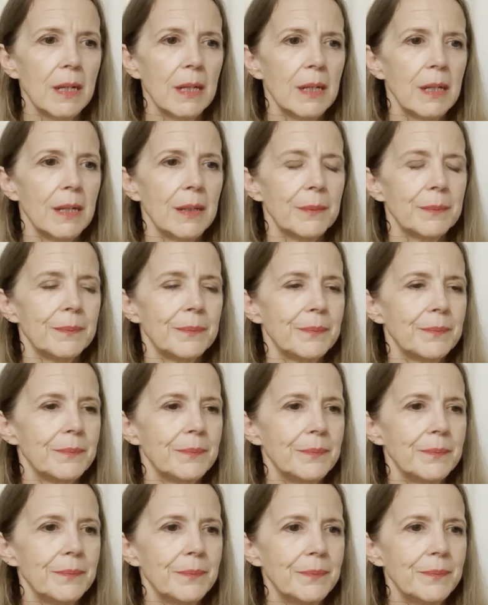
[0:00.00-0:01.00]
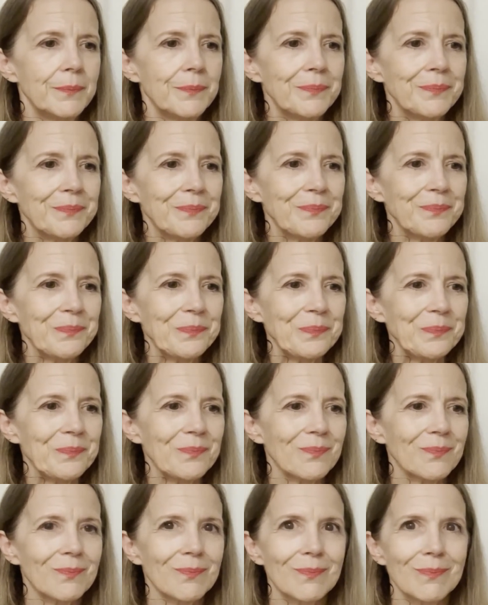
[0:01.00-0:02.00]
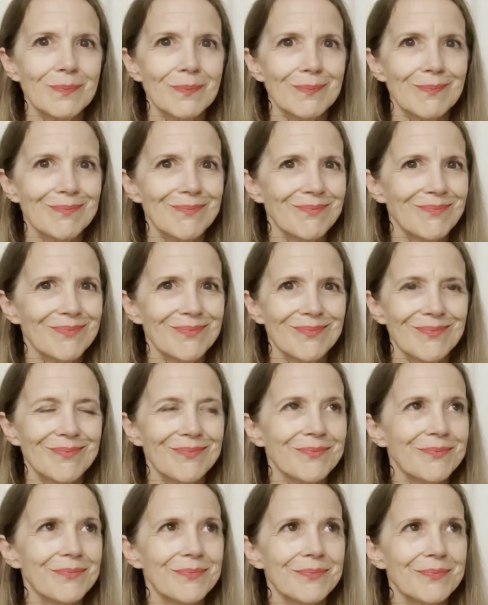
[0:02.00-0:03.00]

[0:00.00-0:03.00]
Nobody speaks.